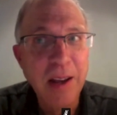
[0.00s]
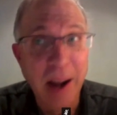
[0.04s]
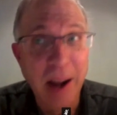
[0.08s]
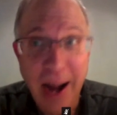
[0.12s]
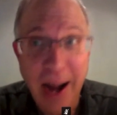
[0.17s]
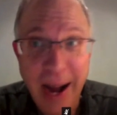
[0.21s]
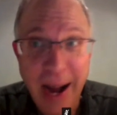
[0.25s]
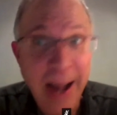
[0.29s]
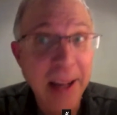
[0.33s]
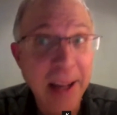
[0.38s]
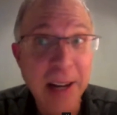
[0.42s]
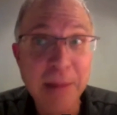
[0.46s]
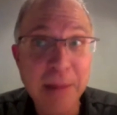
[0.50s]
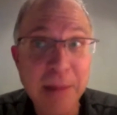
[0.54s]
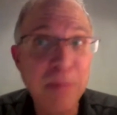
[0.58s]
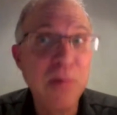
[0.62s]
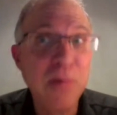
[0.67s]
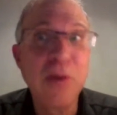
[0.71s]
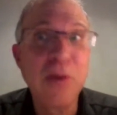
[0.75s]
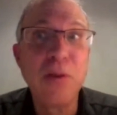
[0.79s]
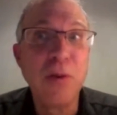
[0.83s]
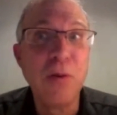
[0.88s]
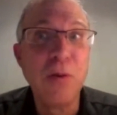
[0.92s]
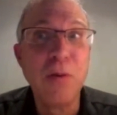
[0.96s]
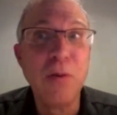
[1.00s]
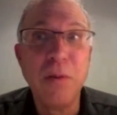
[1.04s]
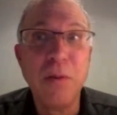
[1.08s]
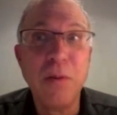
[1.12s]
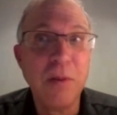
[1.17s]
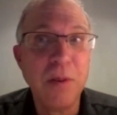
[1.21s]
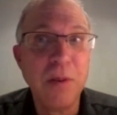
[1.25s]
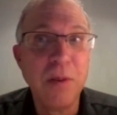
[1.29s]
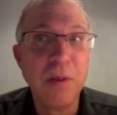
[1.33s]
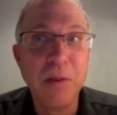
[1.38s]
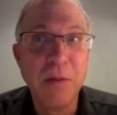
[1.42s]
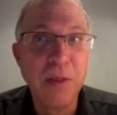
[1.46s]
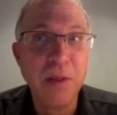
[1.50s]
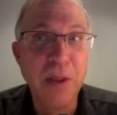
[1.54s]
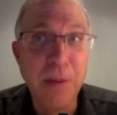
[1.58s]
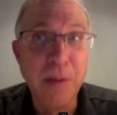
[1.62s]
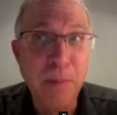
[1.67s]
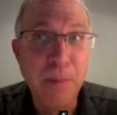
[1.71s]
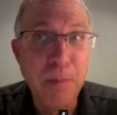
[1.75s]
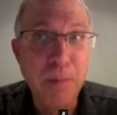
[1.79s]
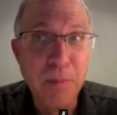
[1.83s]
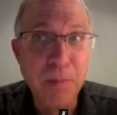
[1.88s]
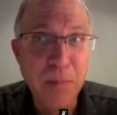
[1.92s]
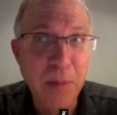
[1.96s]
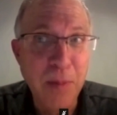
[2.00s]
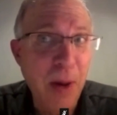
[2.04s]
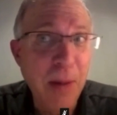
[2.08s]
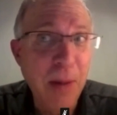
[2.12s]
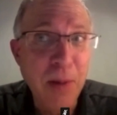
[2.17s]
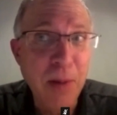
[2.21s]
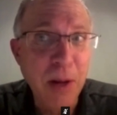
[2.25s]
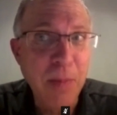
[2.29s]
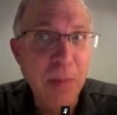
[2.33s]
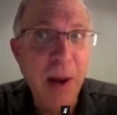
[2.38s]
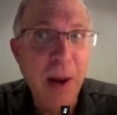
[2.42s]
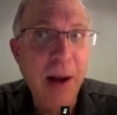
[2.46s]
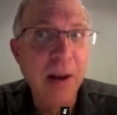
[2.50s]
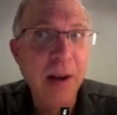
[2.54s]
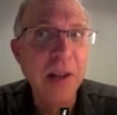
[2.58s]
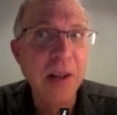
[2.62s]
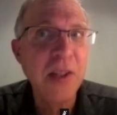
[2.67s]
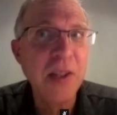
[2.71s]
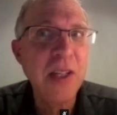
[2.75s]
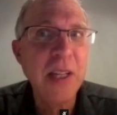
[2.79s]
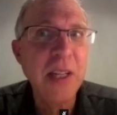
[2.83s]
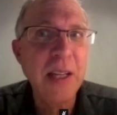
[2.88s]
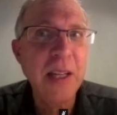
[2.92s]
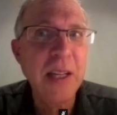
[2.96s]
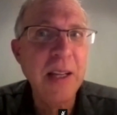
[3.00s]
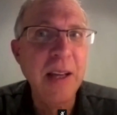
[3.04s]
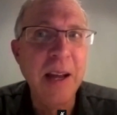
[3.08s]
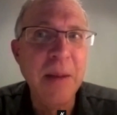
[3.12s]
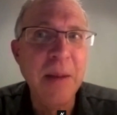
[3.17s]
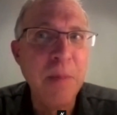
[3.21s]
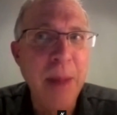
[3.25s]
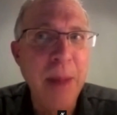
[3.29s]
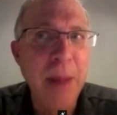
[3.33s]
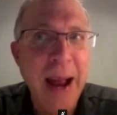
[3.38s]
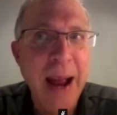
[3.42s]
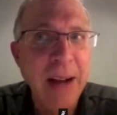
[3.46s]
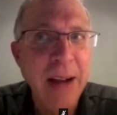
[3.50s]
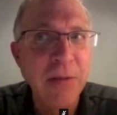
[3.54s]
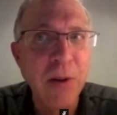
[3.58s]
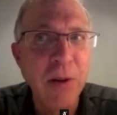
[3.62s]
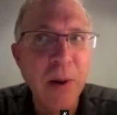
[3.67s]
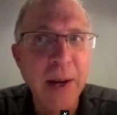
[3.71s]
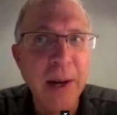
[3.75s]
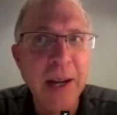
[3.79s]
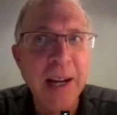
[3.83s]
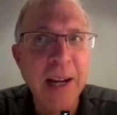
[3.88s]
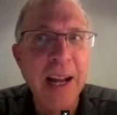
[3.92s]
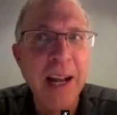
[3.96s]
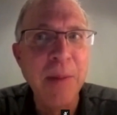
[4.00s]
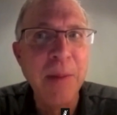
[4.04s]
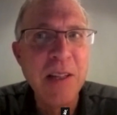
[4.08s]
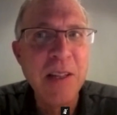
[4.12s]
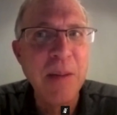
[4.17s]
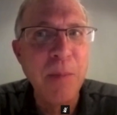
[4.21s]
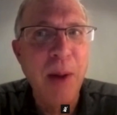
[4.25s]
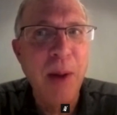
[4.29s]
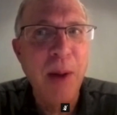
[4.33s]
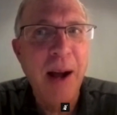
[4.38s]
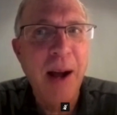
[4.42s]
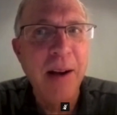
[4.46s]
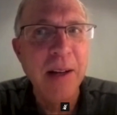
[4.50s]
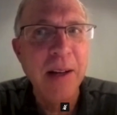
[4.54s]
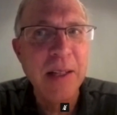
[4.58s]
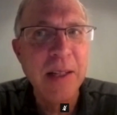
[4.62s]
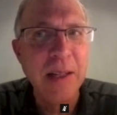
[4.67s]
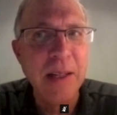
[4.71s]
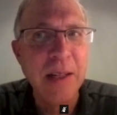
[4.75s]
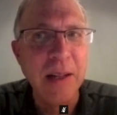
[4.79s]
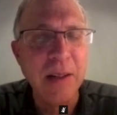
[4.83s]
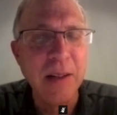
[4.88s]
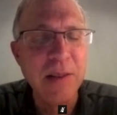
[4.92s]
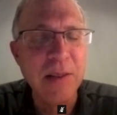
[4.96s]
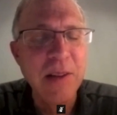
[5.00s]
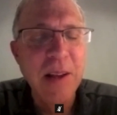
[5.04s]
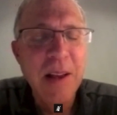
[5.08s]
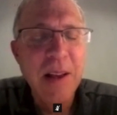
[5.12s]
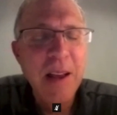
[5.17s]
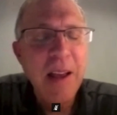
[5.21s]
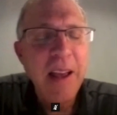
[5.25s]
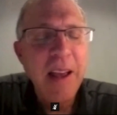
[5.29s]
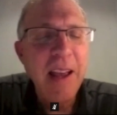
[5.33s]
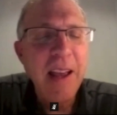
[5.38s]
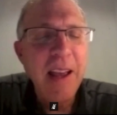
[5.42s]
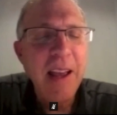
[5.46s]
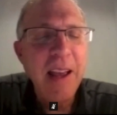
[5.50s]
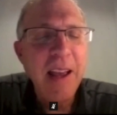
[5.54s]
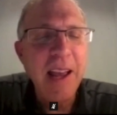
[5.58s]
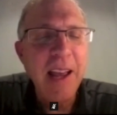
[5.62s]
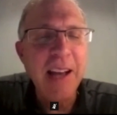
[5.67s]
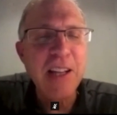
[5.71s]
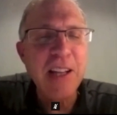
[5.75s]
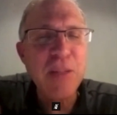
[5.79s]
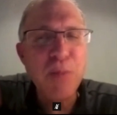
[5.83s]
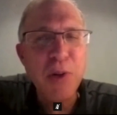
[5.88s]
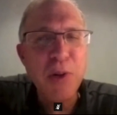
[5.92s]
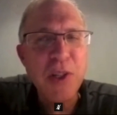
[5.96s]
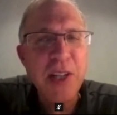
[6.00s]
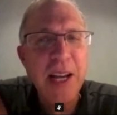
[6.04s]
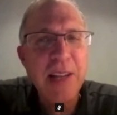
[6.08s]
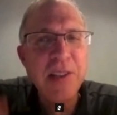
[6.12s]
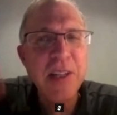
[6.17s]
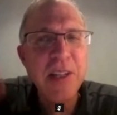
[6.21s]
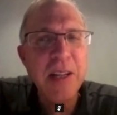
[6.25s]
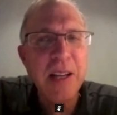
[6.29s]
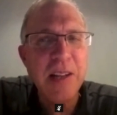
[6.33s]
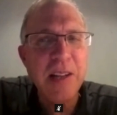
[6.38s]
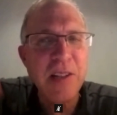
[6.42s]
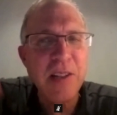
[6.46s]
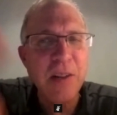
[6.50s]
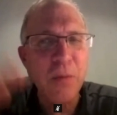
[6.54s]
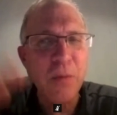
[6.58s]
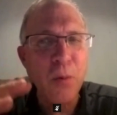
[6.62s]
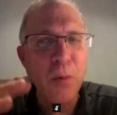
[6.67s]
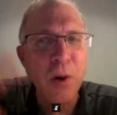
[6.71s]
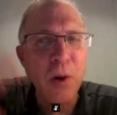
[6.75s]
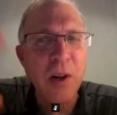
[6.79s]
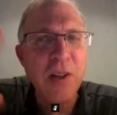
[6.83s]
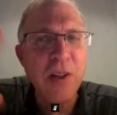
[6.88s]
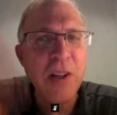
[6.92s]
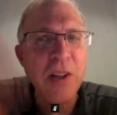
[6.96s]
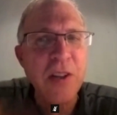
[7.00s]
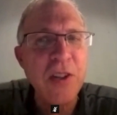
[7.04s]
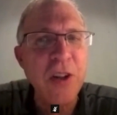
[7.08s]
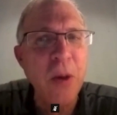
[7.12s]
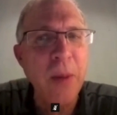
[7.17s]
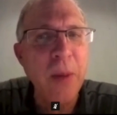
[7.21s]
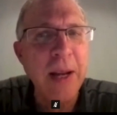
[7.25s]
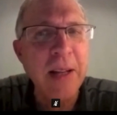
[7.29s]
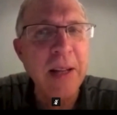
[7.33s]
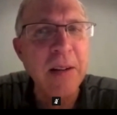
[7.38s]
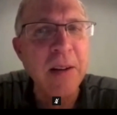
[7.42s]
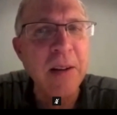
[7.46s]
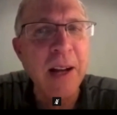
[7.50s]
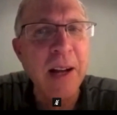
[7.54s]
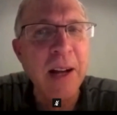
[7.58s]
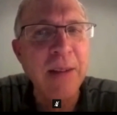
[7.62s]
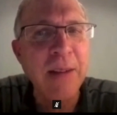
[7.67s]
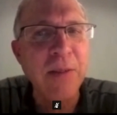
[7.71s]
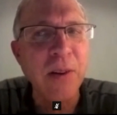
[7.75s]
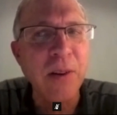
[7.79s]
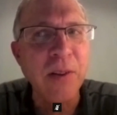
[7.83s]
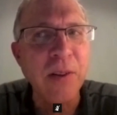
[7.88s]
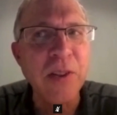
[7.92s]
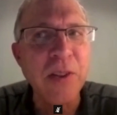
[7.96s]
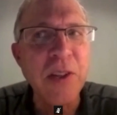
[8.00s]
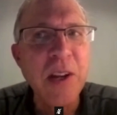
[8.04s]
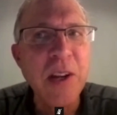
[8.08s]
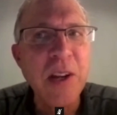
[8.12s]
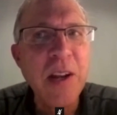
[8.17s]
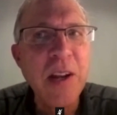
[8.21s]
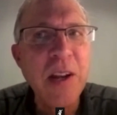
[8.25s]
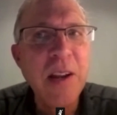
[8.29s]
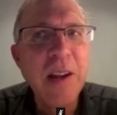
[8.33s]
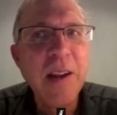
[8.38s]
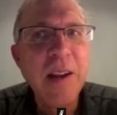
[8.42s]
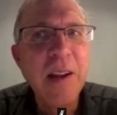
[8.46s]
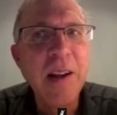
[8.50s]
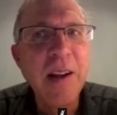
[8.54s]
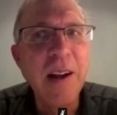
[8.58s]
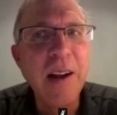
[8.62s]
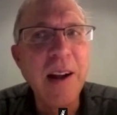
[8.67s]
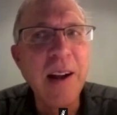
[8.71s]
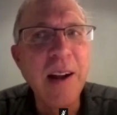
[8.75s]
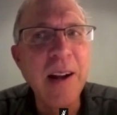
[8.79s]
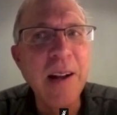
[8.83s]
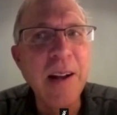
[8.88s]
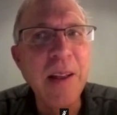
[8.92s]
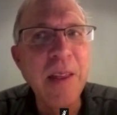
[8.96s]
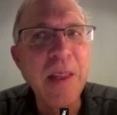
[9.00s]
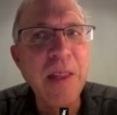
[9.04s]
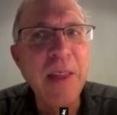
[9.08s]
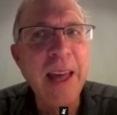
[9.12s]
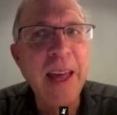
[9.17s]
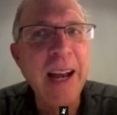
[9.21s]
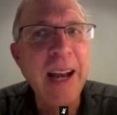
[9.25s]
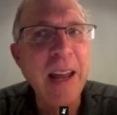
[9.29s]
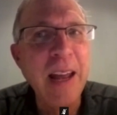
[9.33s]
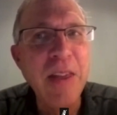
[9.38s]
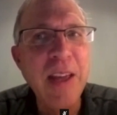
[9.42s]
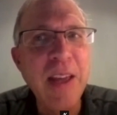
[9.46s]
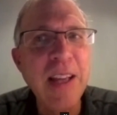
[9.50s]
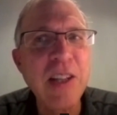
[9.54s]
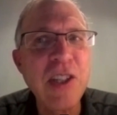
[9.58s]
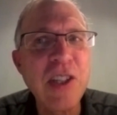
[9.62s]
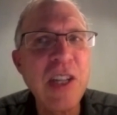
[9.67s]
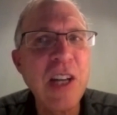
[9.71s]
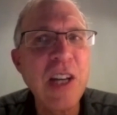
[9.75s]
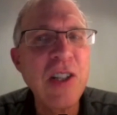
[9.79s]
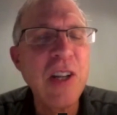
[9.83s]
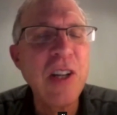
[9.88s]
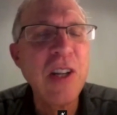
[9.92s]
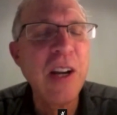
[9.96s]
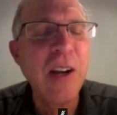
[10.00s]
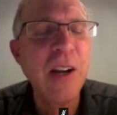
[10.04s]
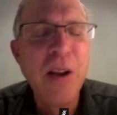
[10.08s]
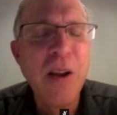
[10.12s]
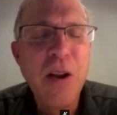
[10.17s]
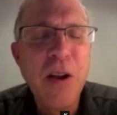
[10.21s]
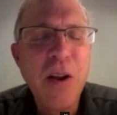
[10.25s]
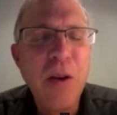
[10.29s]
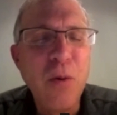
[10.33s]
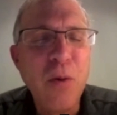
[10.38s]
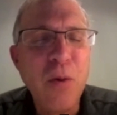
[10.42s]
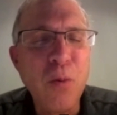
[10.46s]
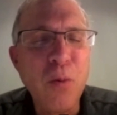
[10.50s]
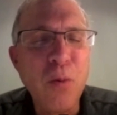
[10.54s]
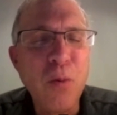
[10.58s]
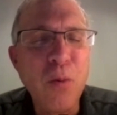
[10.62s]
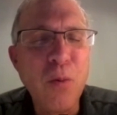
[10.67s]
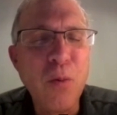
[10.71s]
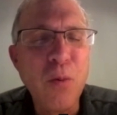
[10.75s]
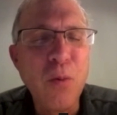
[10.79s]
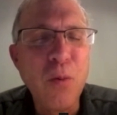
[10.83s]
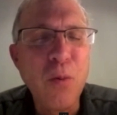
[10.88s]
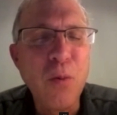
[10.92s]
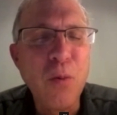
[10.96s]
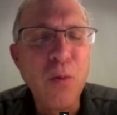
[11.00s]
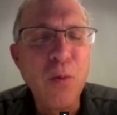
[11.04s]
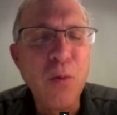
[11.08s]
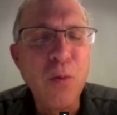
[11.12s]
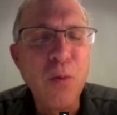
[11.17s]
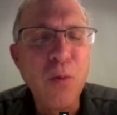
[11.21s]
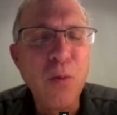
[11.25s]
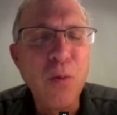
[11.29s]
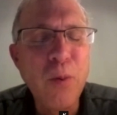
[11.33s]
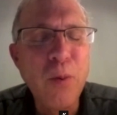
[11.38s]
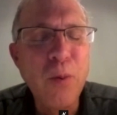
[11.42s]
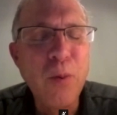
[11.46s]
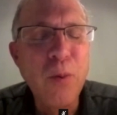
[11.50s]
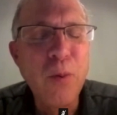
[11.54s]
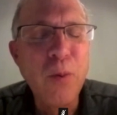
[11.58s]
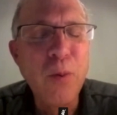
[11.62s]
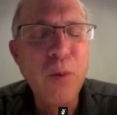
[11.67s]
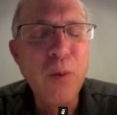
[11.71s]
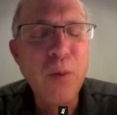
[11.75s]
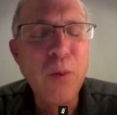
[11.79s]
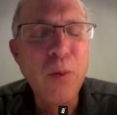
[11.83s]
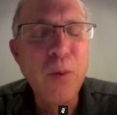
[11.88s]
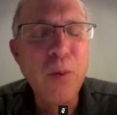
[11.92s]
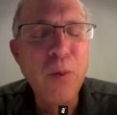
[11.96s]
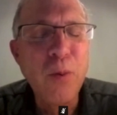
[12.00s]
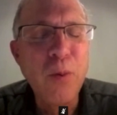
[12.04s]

on up to the public policy and macroeconomics and politics. And it's precisely because it works on so many levels that I think it's such a rich, open-ended